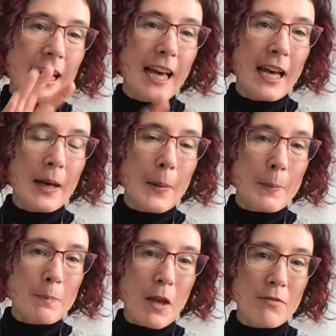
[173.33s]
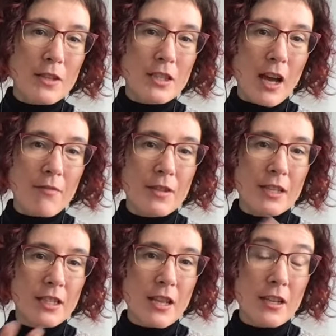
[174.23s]
um, of the of the
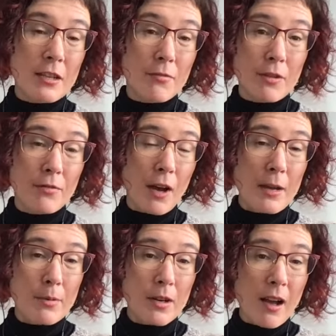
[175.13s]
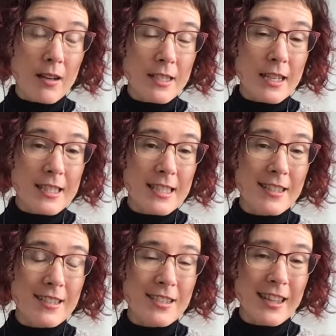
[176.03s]
the different fiber contents in
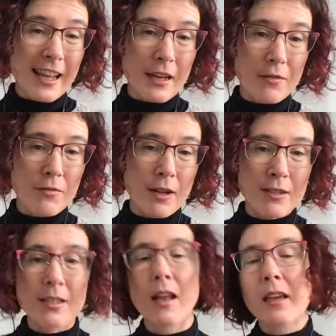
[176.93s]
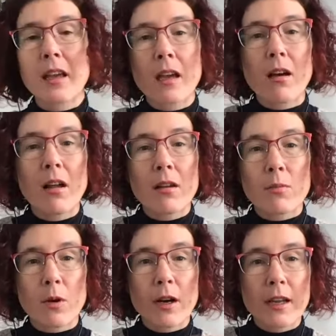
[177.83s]
it that it felt like in color
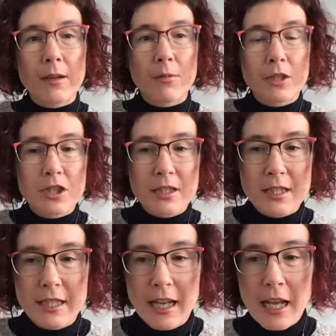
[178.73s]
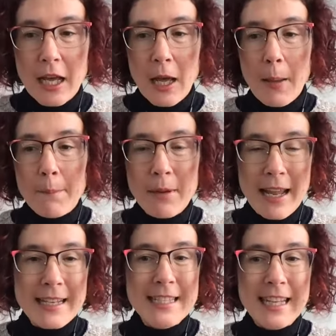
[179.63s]
work it would just
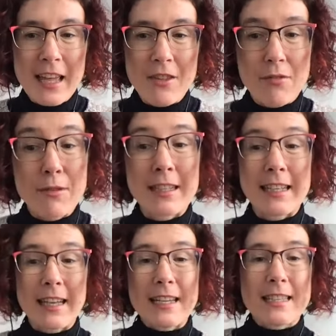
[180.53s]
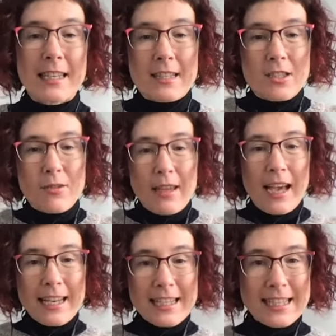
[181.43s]
blend together really nicely. So you can
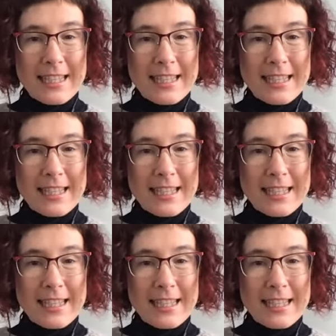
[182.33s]
kind of